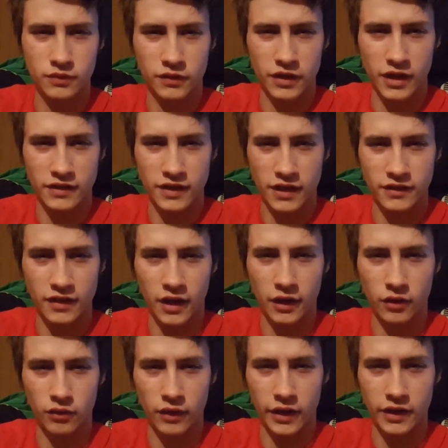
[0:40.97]
she hasn't had
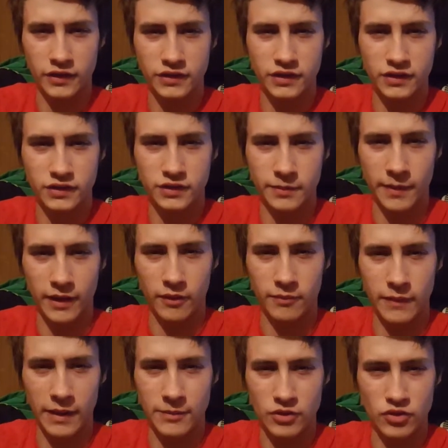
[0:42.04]
title reign since about
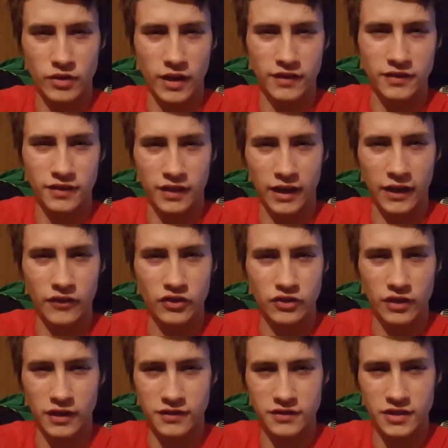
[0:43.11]
maybe 2011,
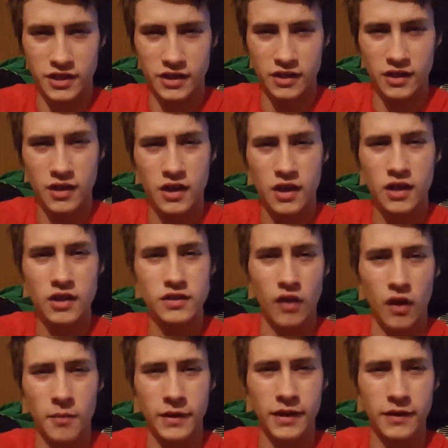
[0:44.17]
2010. So
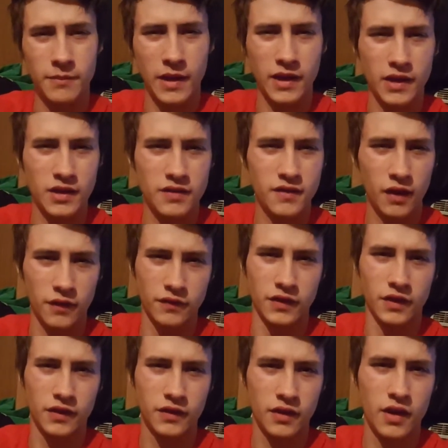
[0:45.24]
I believe Mickie deserves
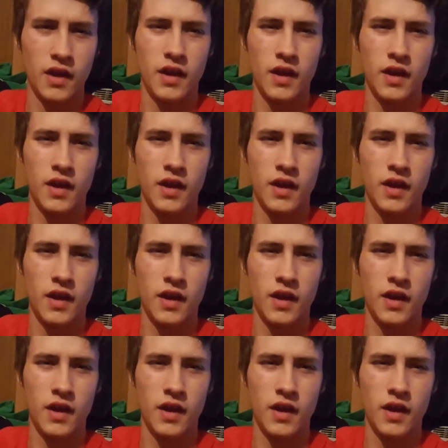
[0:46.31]
this.